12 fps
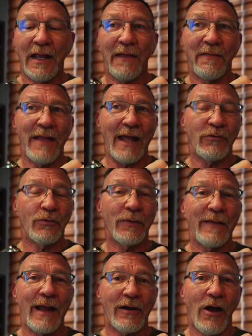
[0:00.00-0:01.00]
And that's
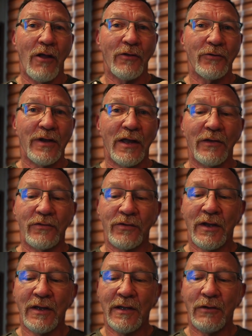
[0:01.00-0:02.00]
what that color does,
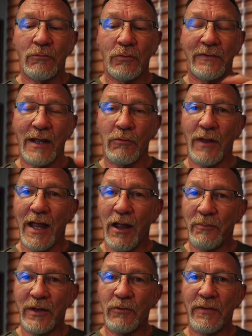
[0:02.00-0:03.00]
that will
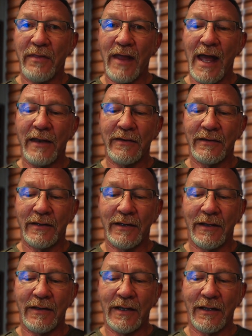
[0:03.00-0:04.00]
help me with that.
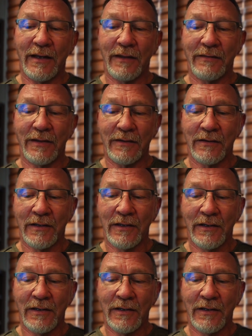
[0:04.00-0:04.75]
And then I think,